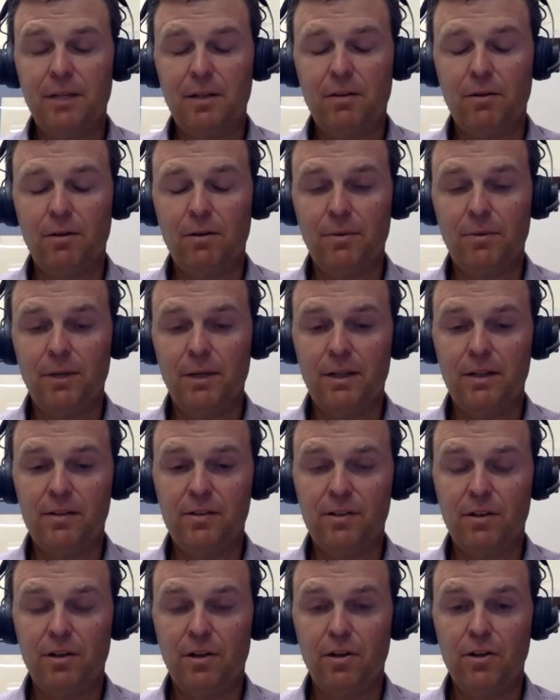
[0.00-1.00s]
be incorporated
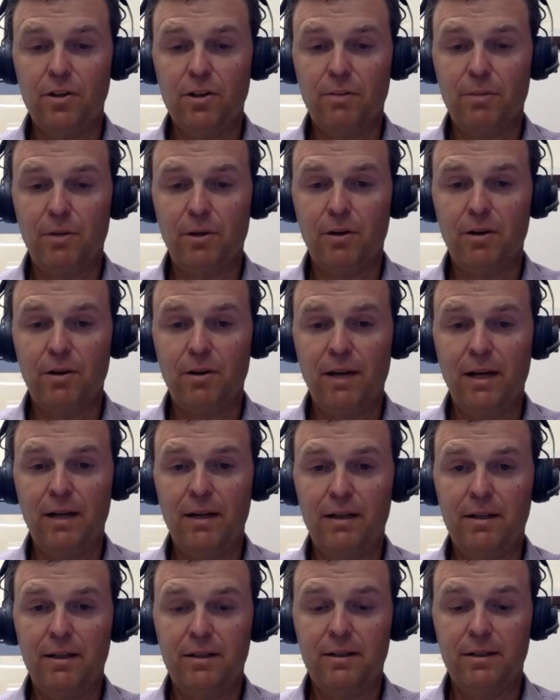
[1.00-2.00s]
as a larger part of
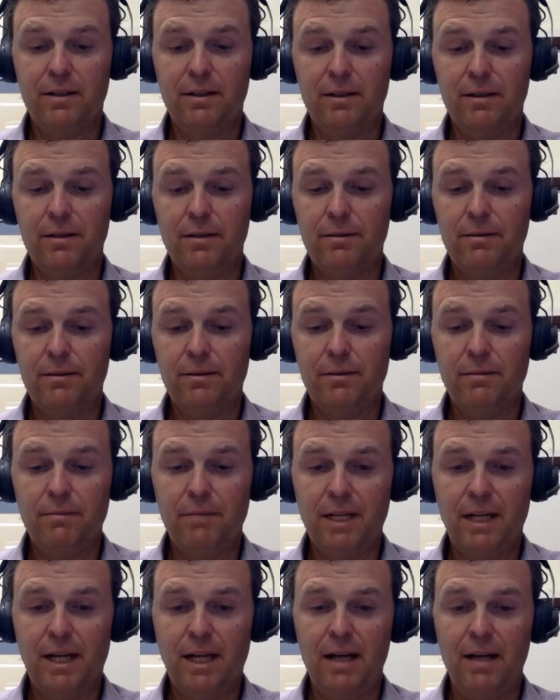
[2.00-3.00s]
that uh, uh
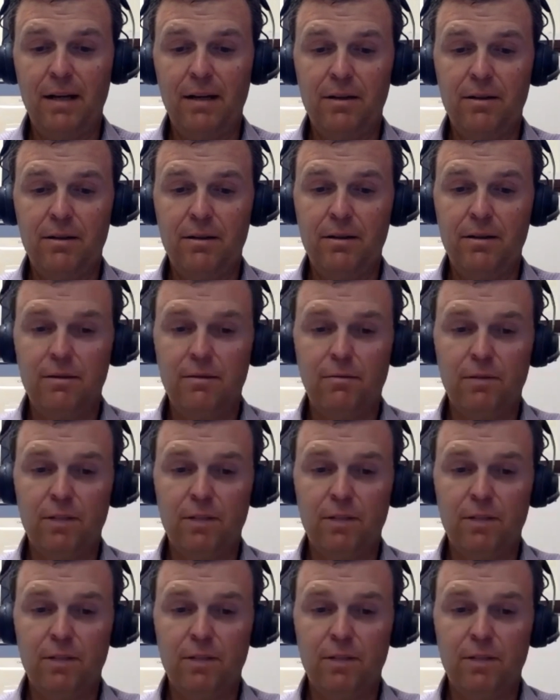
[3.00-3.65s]
mitigated uh,